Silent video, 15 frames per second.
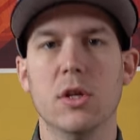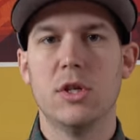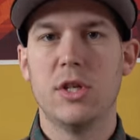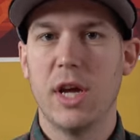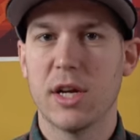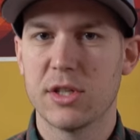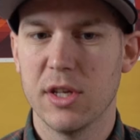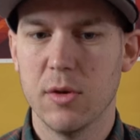
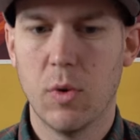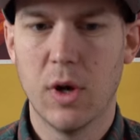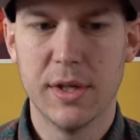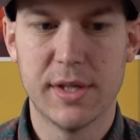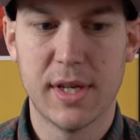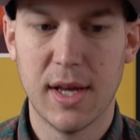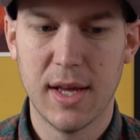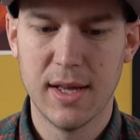she actually
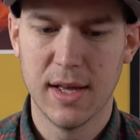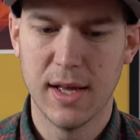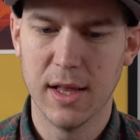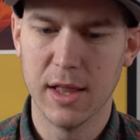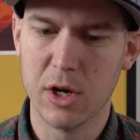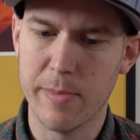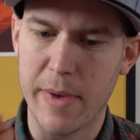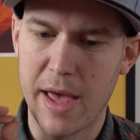was
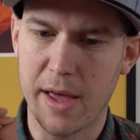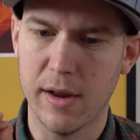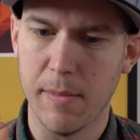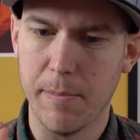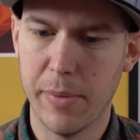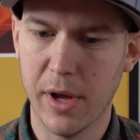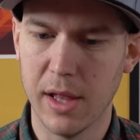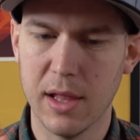a little
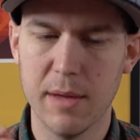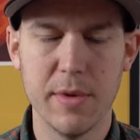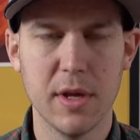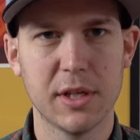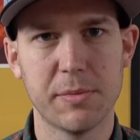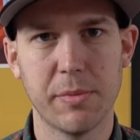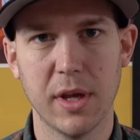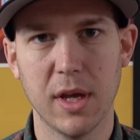mad, but let me
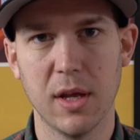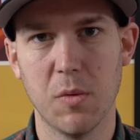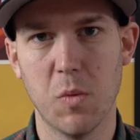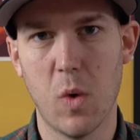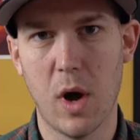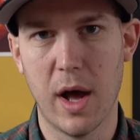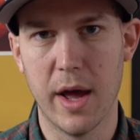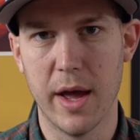
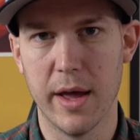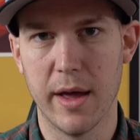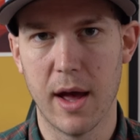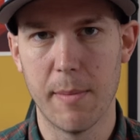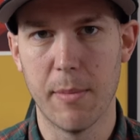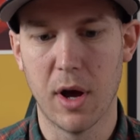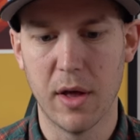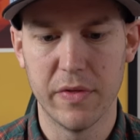explain why
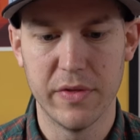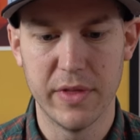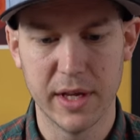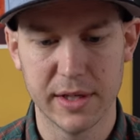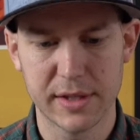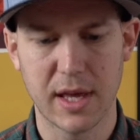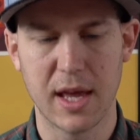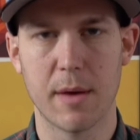I bought
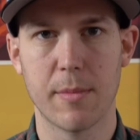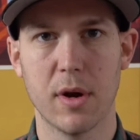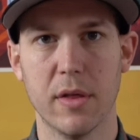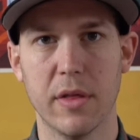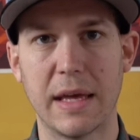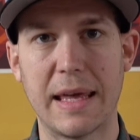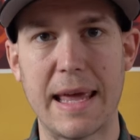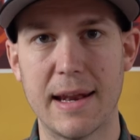this
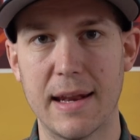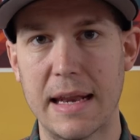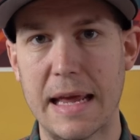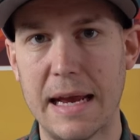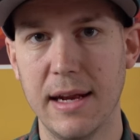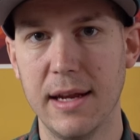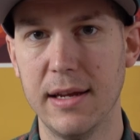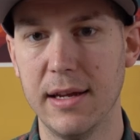camera, the Canon
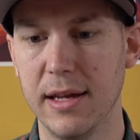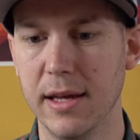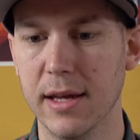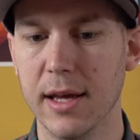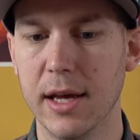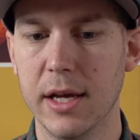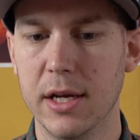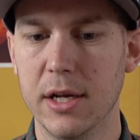
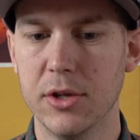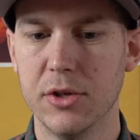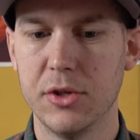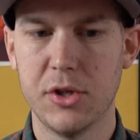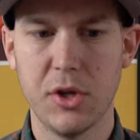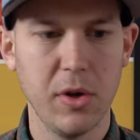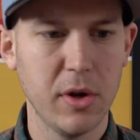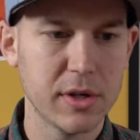80D,
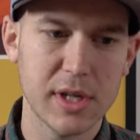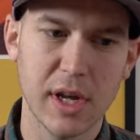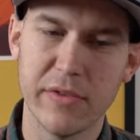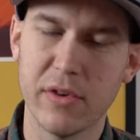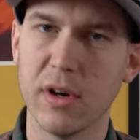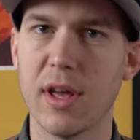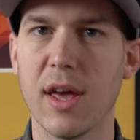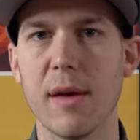two years
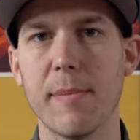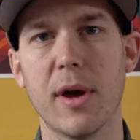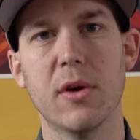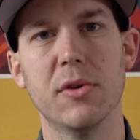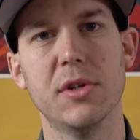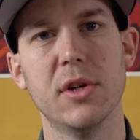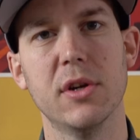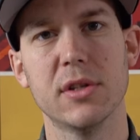after it came
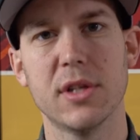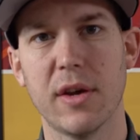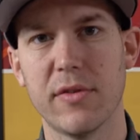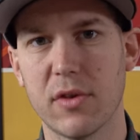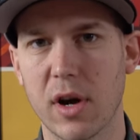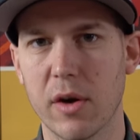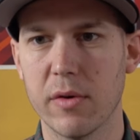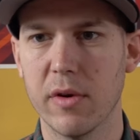out, two years
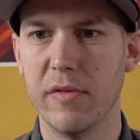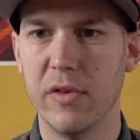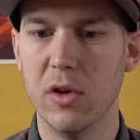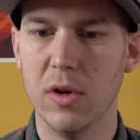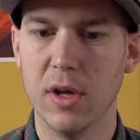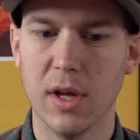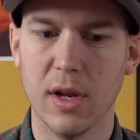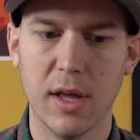after I
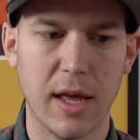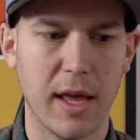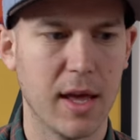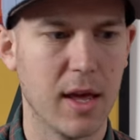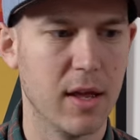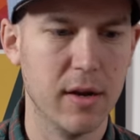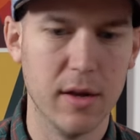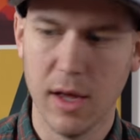reviewed it,
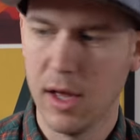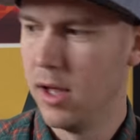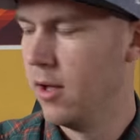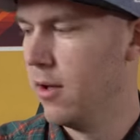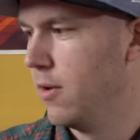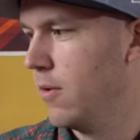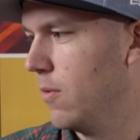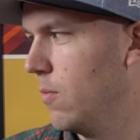and
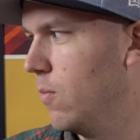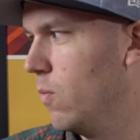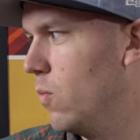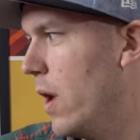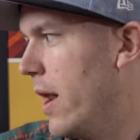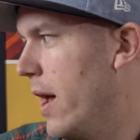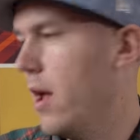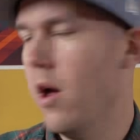
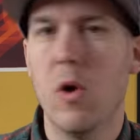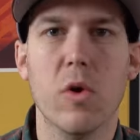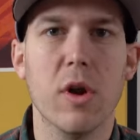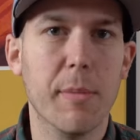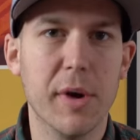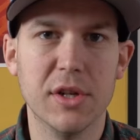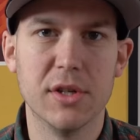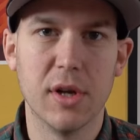when I own
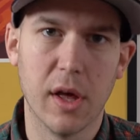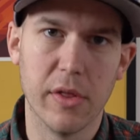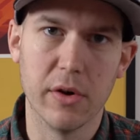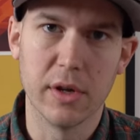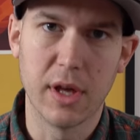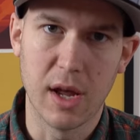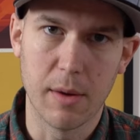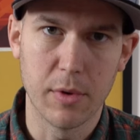a bunch of
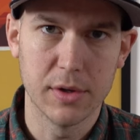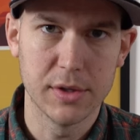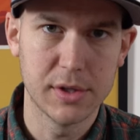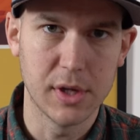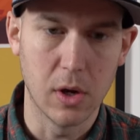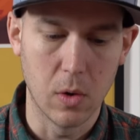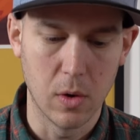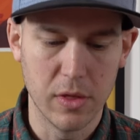other cameras.
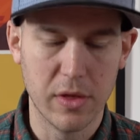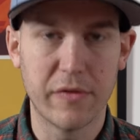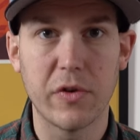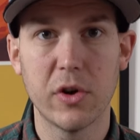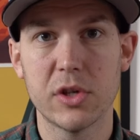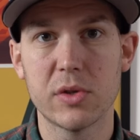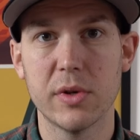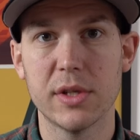So the
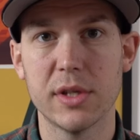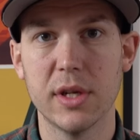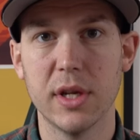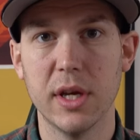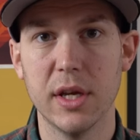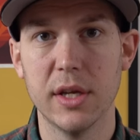first reason